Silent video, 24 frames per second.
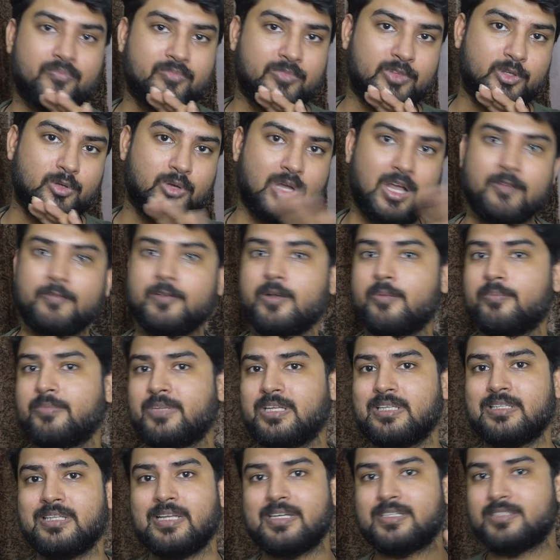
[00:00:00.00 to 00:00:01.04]
you have
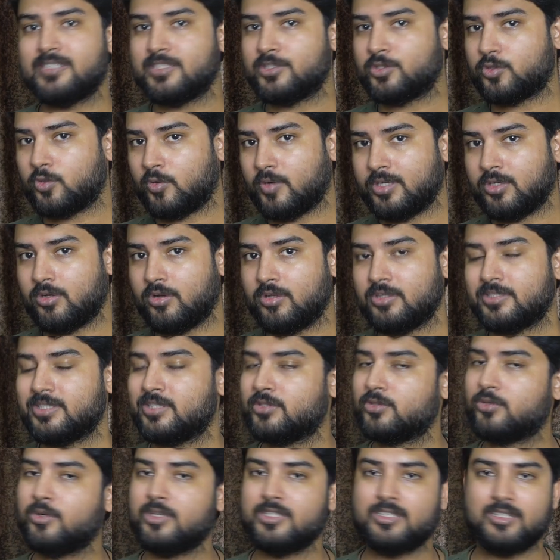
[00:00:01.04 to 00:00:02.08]
companies like cisco and all
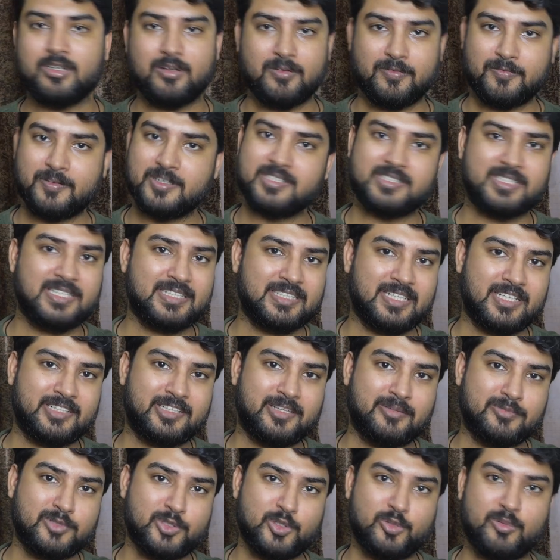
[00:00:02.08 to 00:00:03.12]
cisco is the first thing that
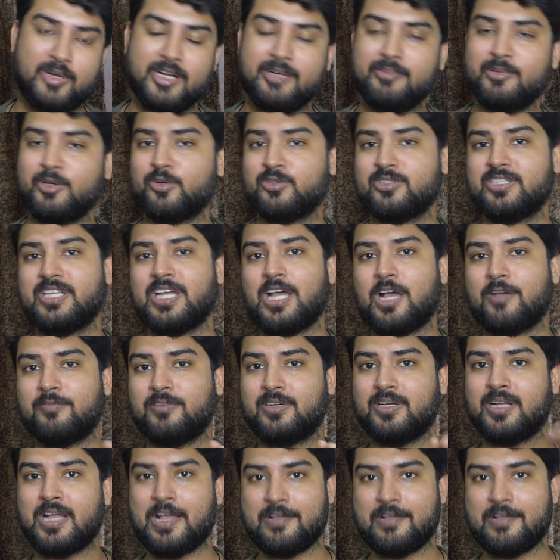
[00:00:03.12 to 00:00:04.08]
comes to mind because they have a